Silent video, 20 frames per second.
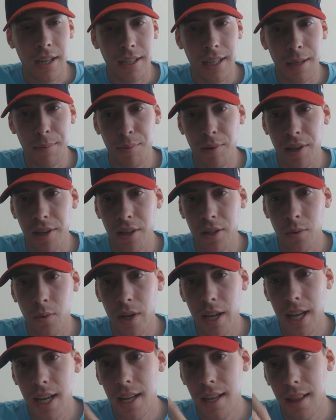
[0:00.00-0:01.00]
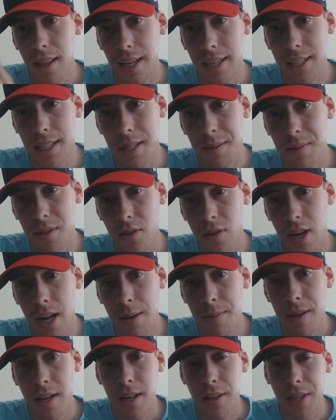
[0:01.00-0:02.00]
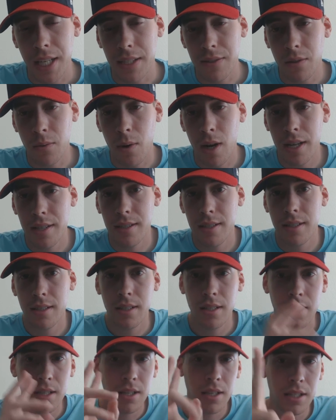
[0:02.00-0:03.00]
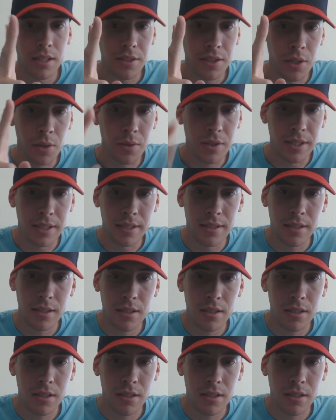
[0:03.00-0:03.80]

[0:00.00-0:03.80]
Keep plugging away. Like and subscribe. Thanks for watching. Deuces.